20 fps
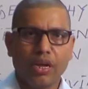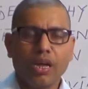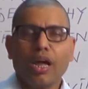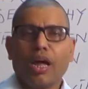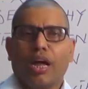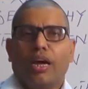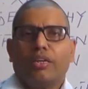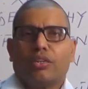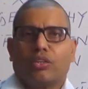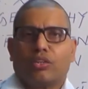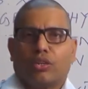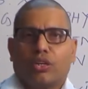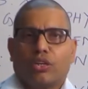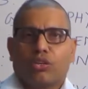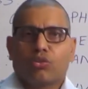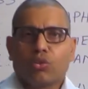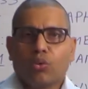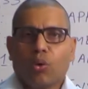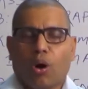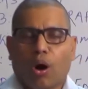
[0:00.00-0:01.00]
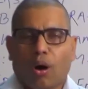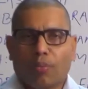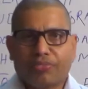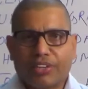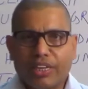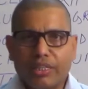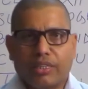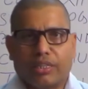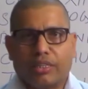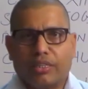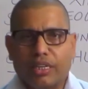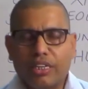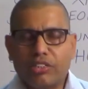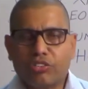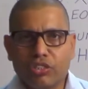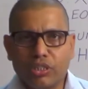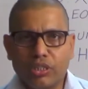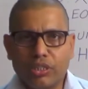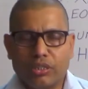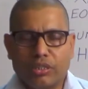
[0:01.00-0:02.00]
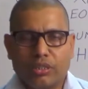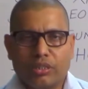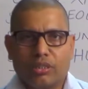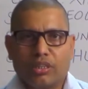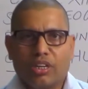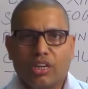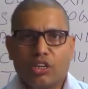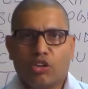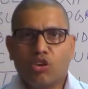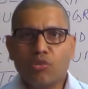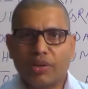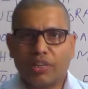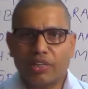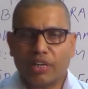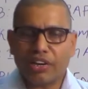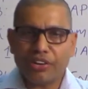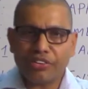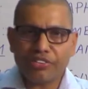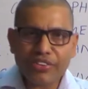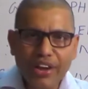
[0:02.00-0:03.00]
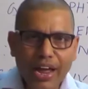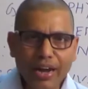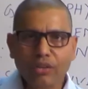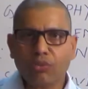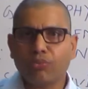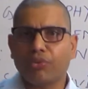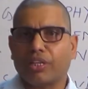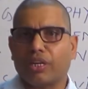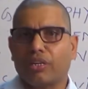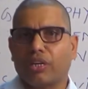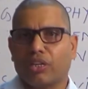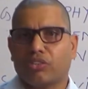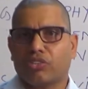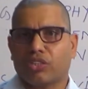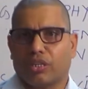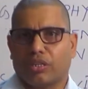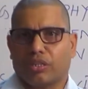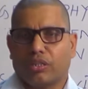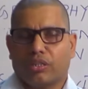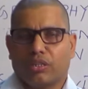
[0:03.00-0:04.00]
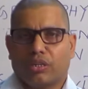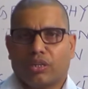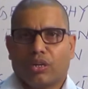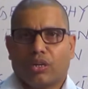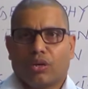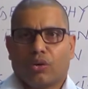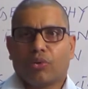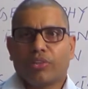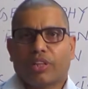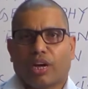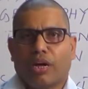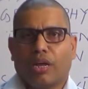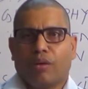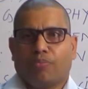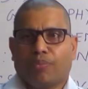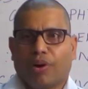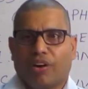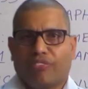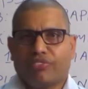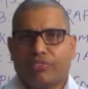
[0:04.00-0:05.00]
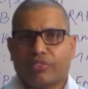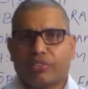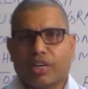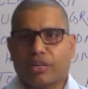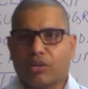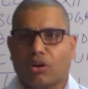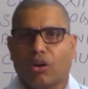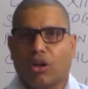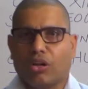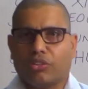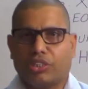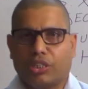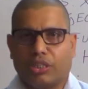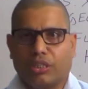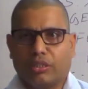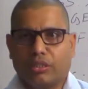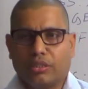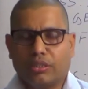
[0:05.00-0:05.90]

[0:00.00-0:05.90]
and to obtain the nature, humans interact with the nature with the help of technology,